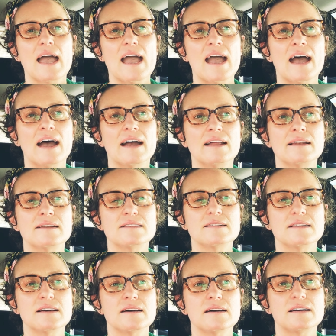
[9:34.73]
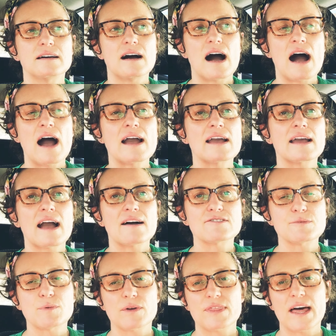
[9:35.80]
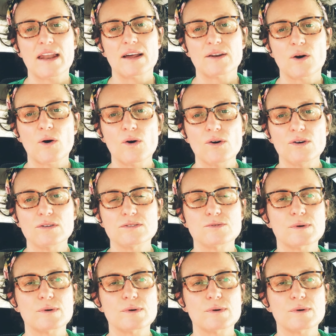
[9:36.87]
and I have to put that on hold,